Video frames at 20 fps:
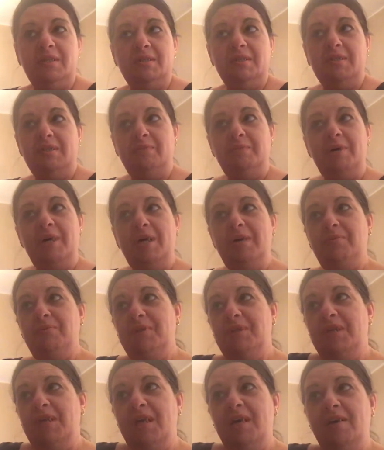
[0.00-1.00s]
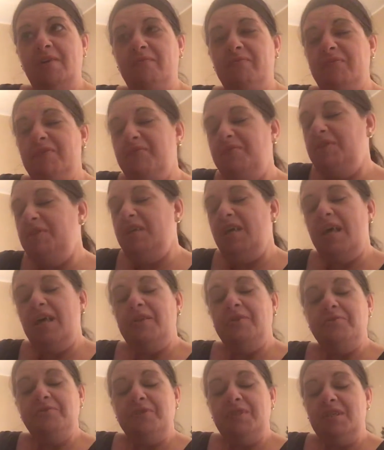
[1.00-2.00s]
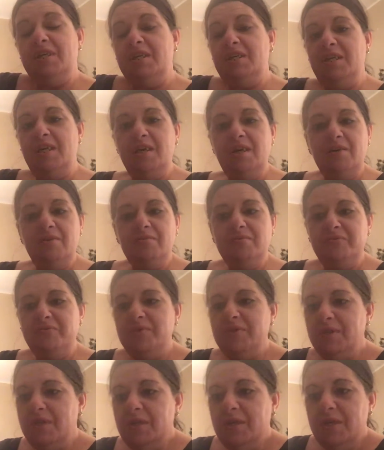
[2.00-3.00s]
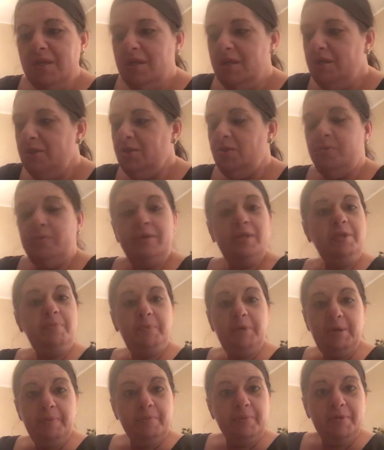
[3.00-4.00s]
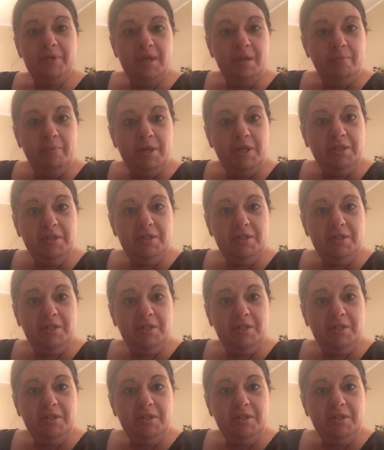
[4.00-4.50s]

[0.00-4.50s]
um, I only have $50 and I have 20 people on my